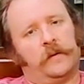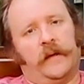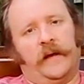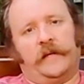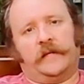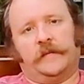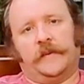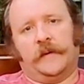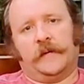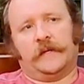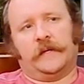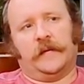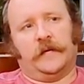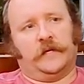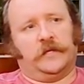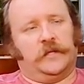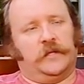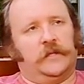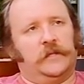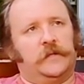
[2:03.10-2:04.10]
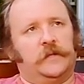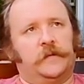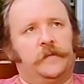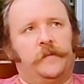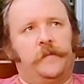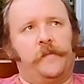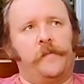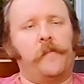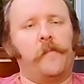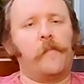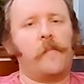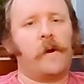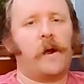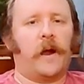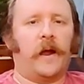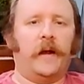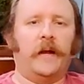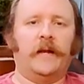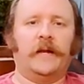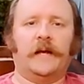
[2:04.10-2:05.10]
Expectations.
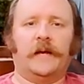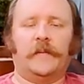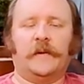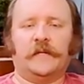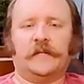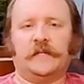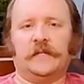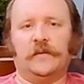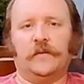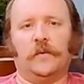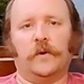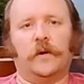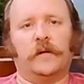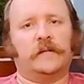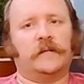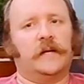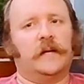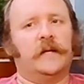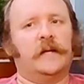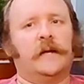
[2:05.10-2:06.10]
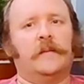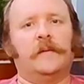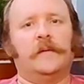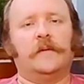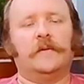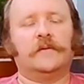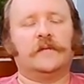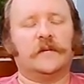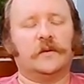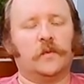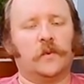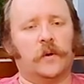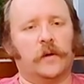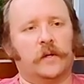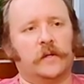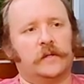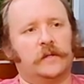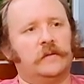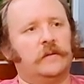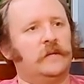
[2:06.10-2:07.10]
Anytime I see words, anytime you see
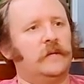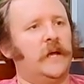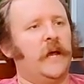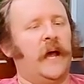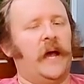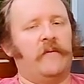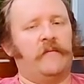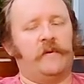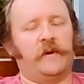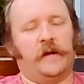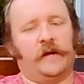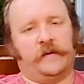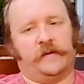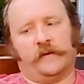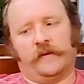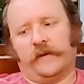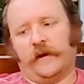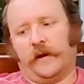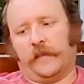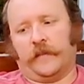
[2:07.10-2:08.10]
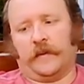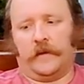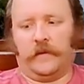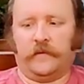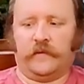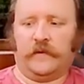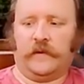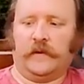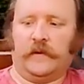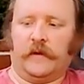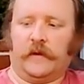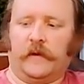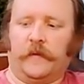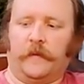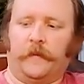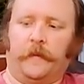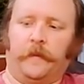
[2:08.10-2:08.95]
words, you see advertising copy, you see the